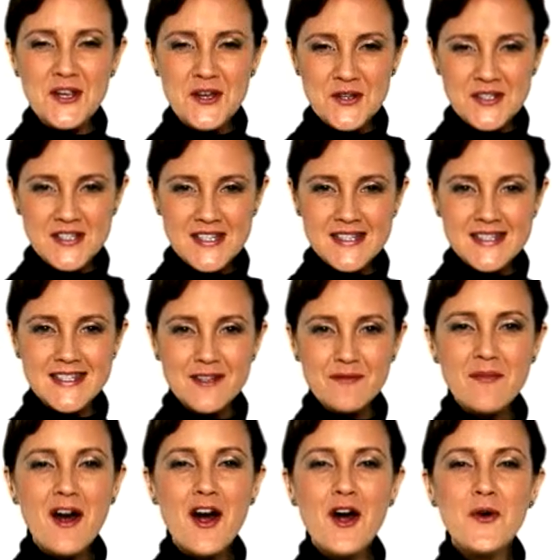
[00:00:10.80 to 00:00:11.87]
on your system
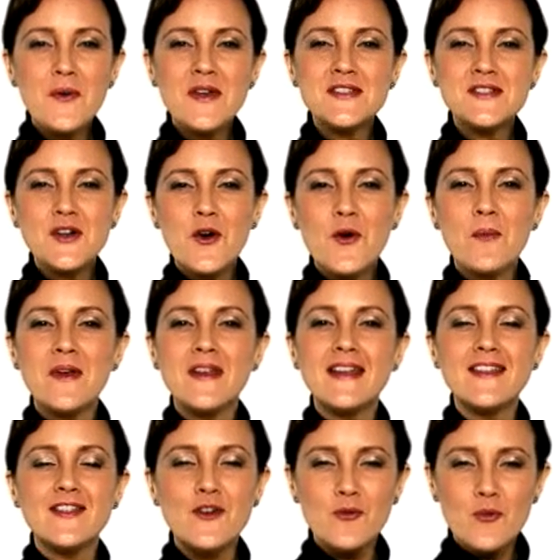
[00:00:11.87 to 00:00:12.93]
always open
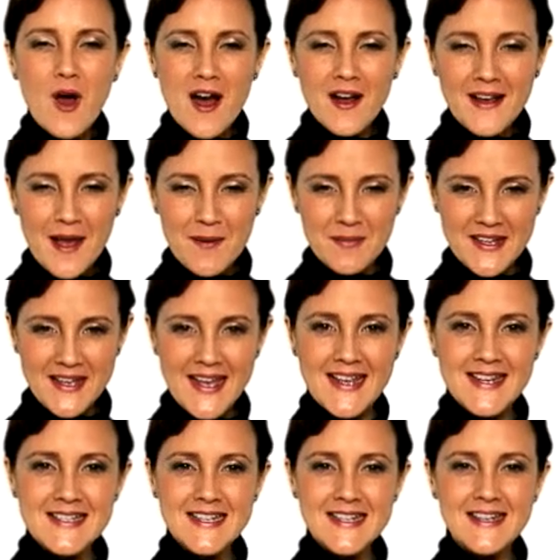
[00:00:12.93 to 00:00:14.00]
in the wrong
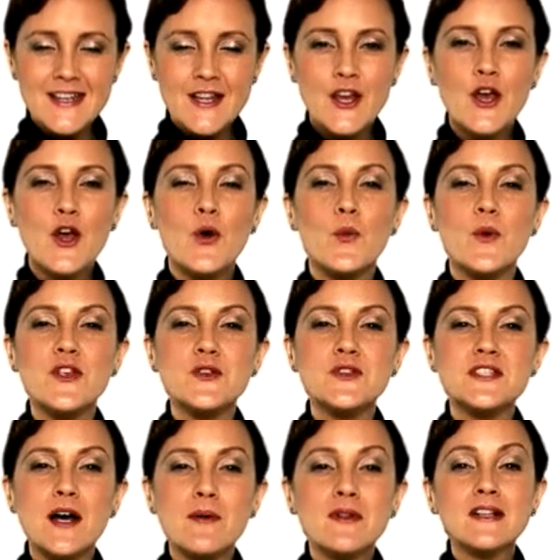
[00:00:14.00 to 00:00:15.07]
application when you
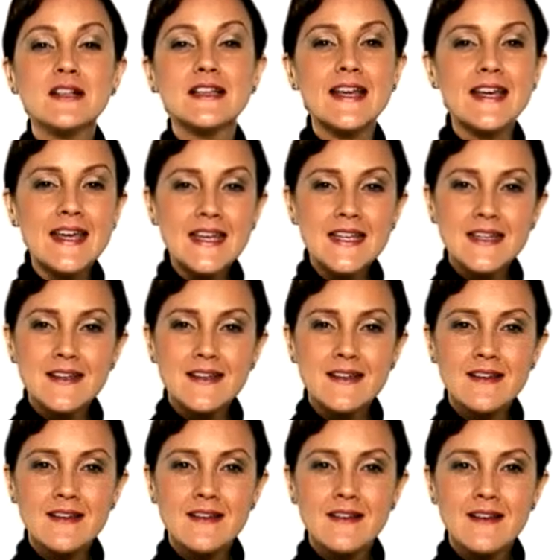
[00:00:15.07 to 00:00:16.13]
double-click it?
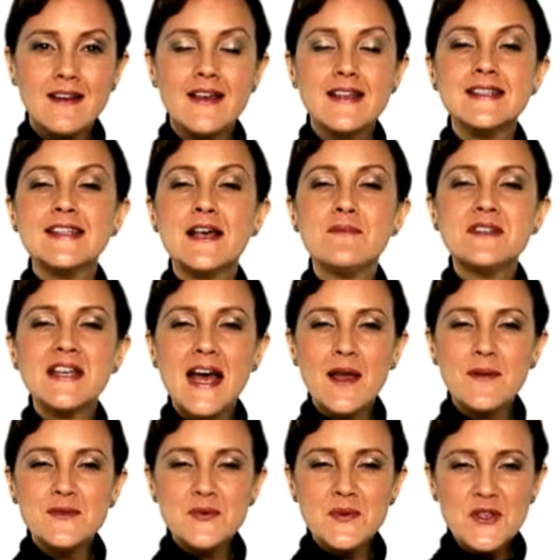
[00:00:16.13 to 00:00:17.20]

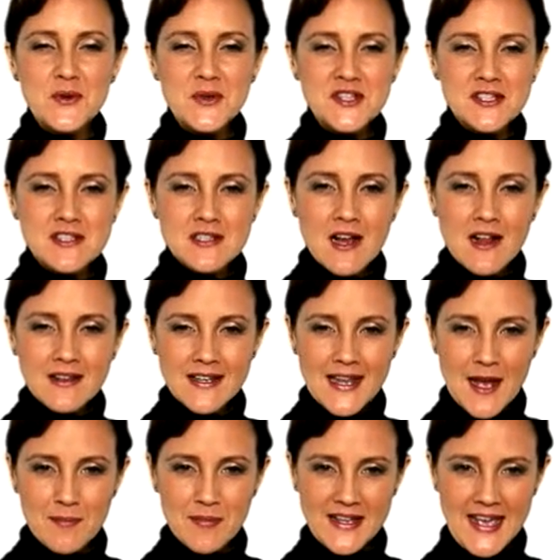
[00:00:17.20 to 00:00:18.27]
Sometimes when you install an
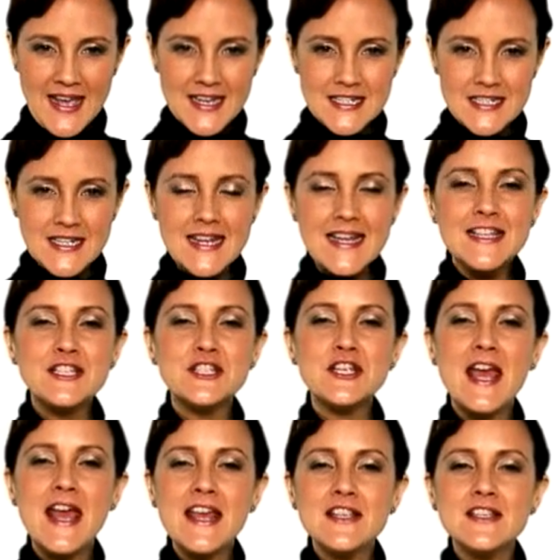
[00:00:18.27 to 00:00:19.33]
application, it
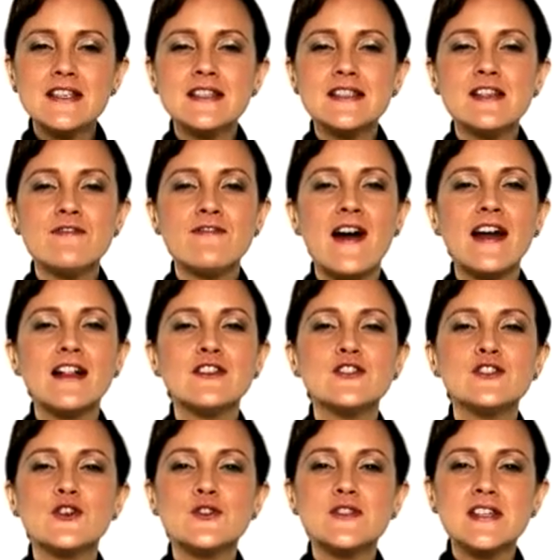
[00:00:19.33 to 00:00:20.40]
changes the file
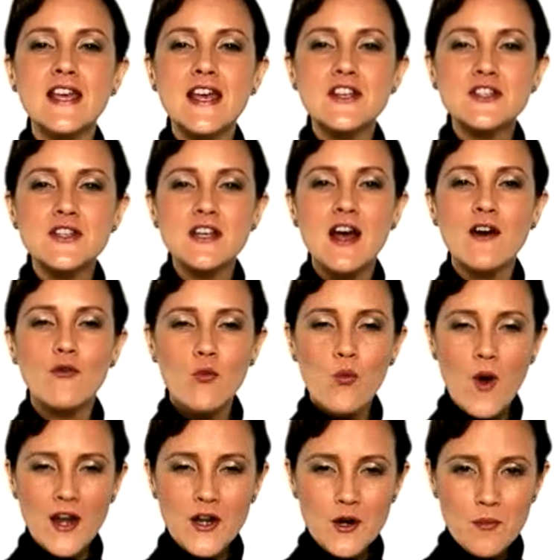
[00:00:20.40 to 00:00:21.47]
association
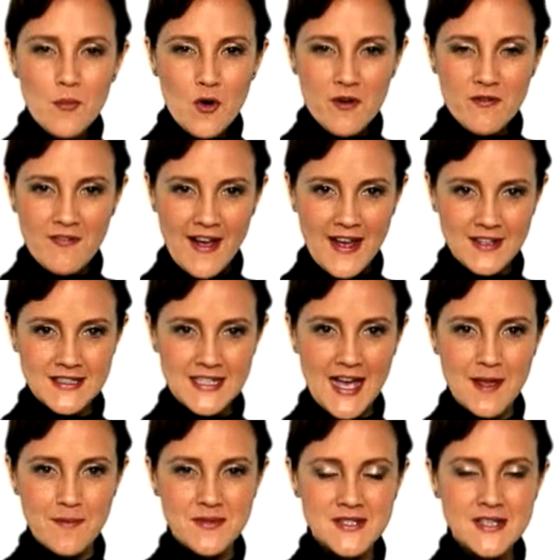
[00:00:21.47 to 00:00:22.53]
of one or more file
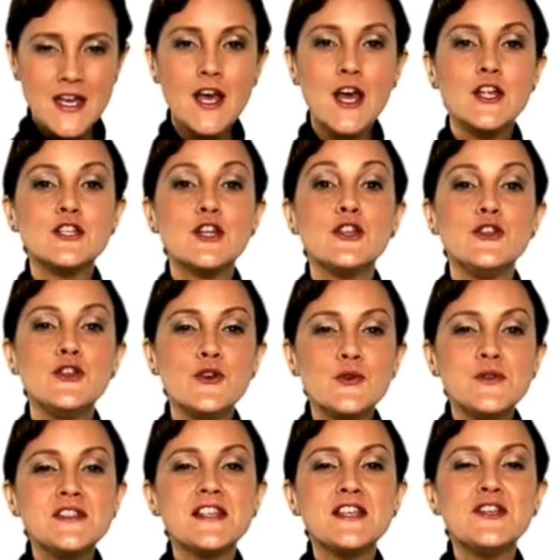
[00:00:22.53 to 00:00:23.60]
types to
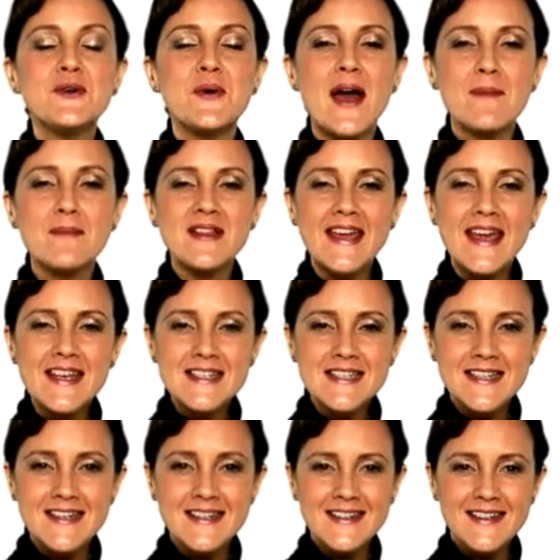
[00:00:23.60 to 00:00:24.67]
use the new
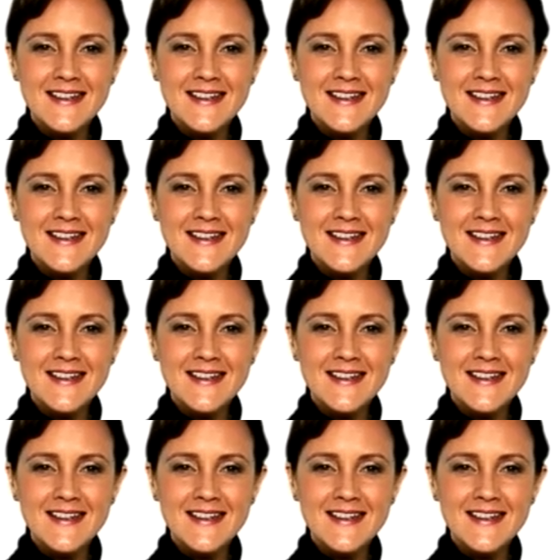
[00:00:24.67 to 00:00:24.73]
application.